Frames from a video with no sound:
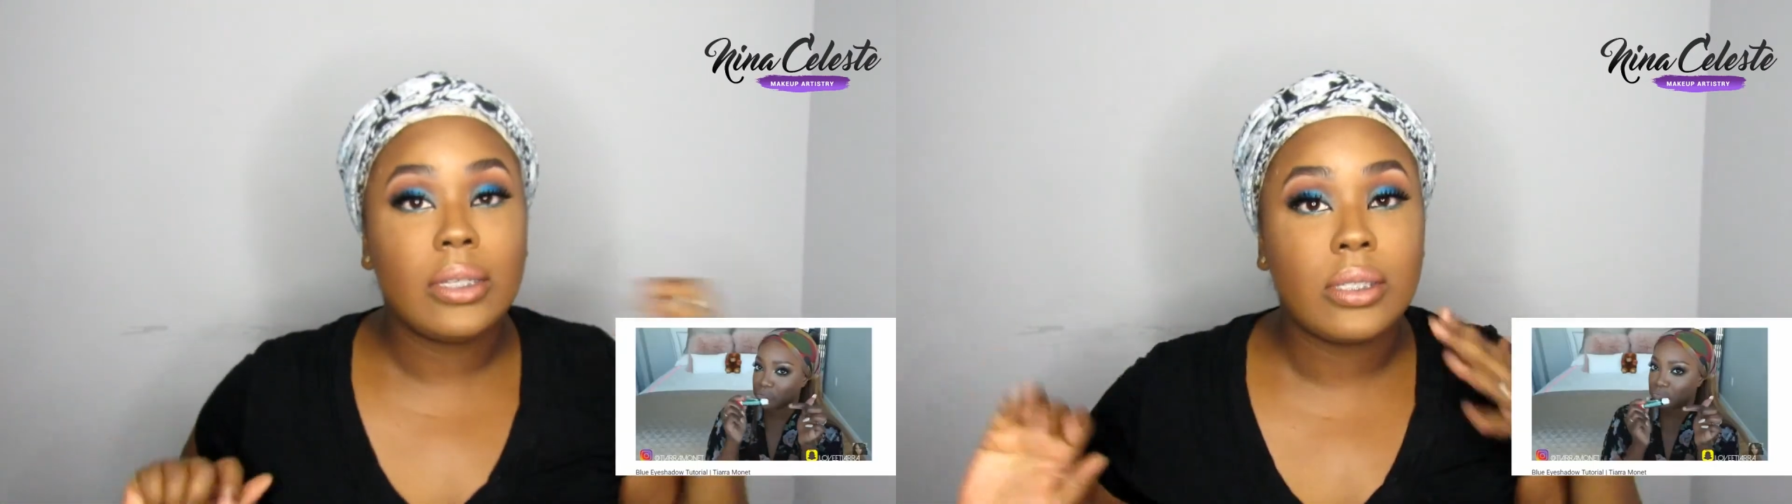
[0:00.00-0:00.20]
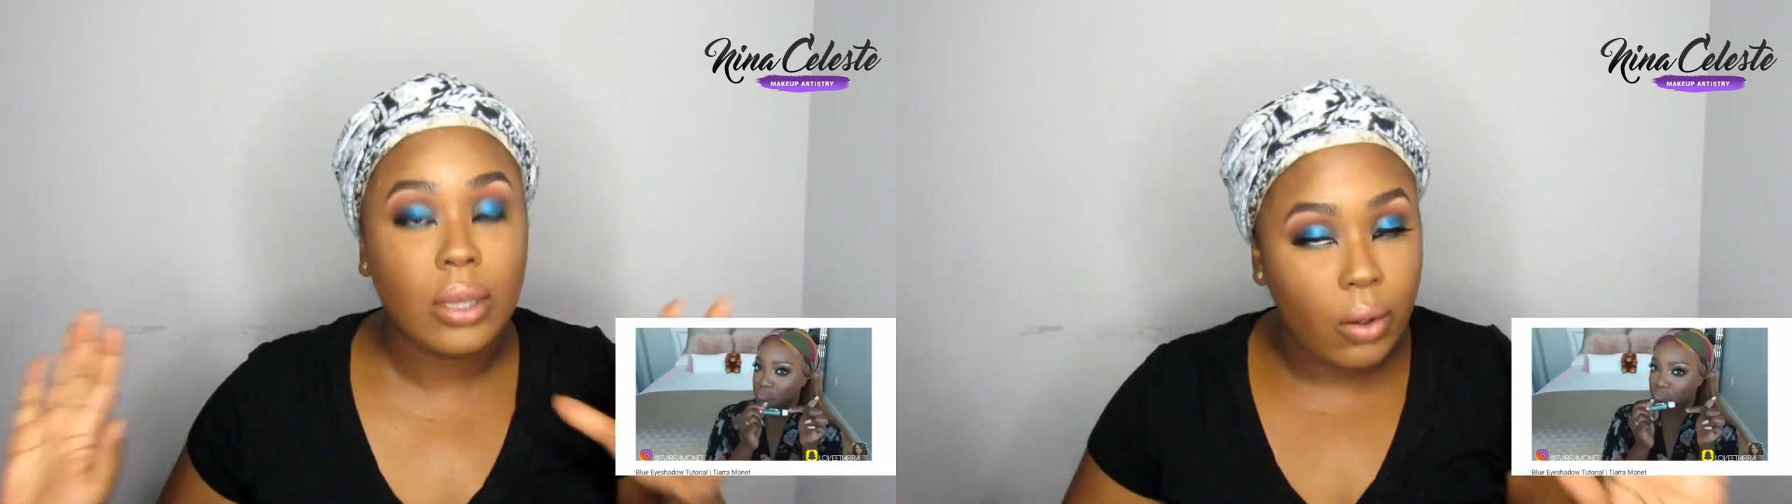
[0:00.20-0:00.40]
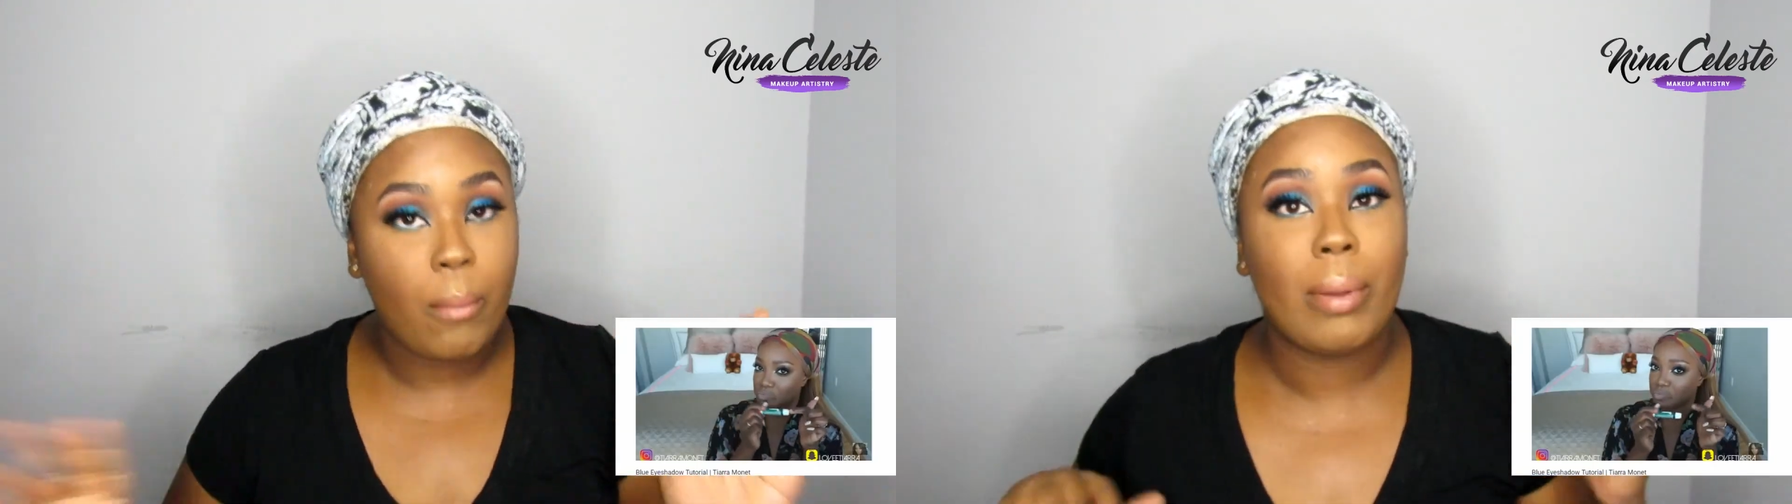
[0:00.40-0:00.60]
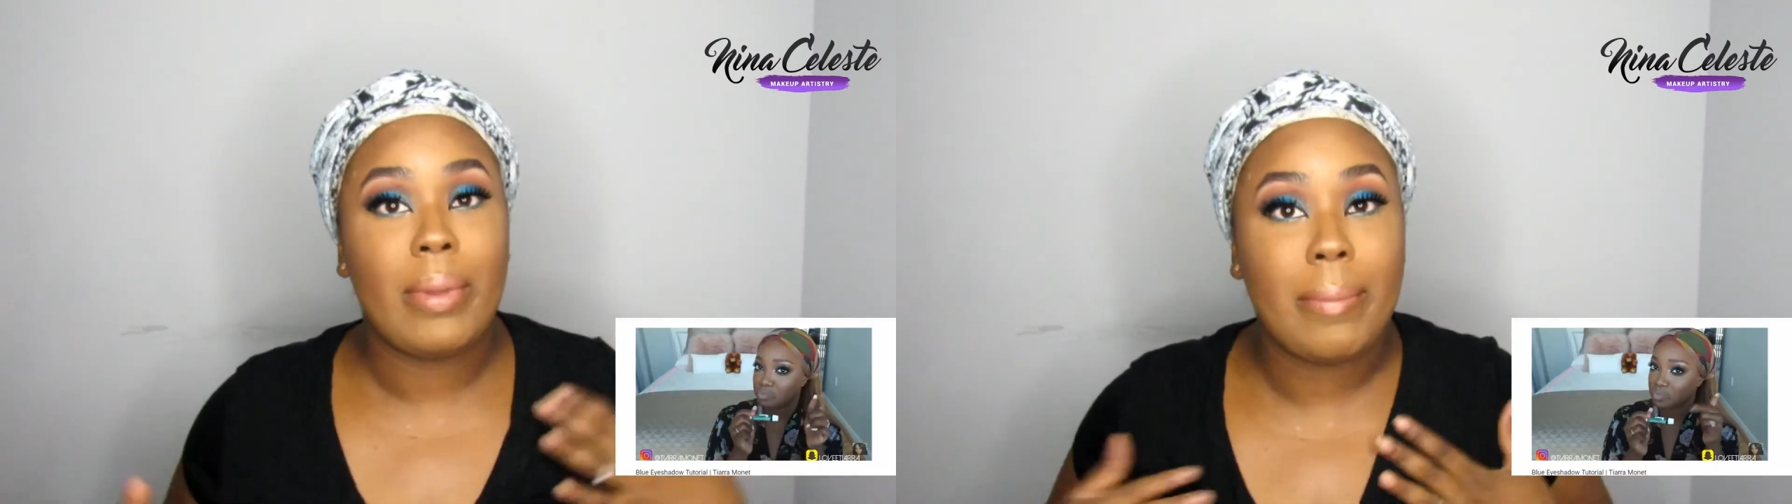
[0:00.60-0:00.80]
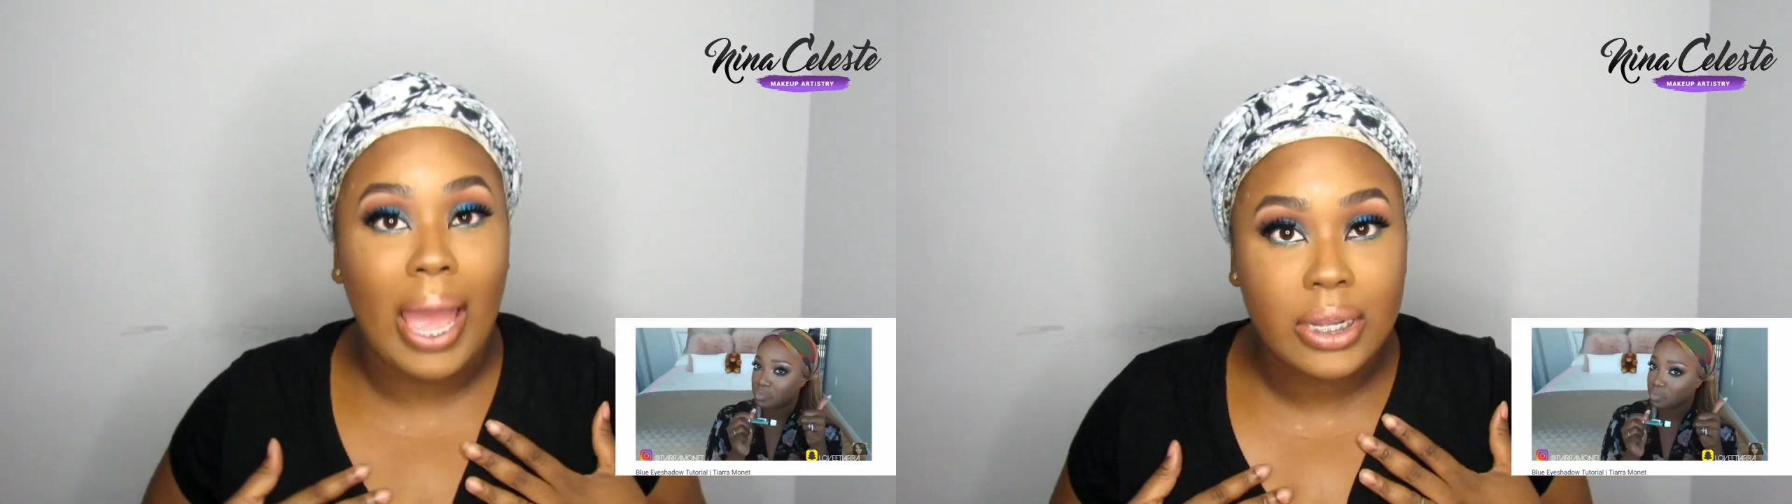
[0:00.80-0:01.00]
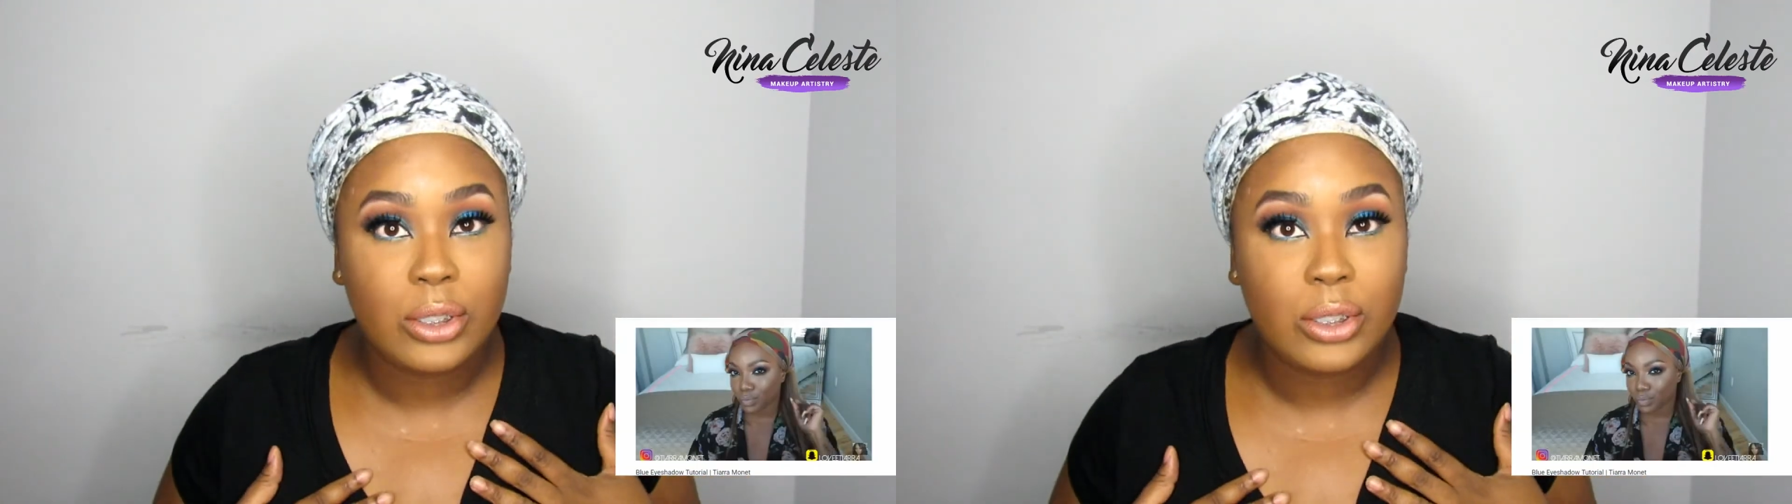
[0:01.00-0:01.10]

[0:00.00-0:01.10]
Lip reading: so I'm gonna be back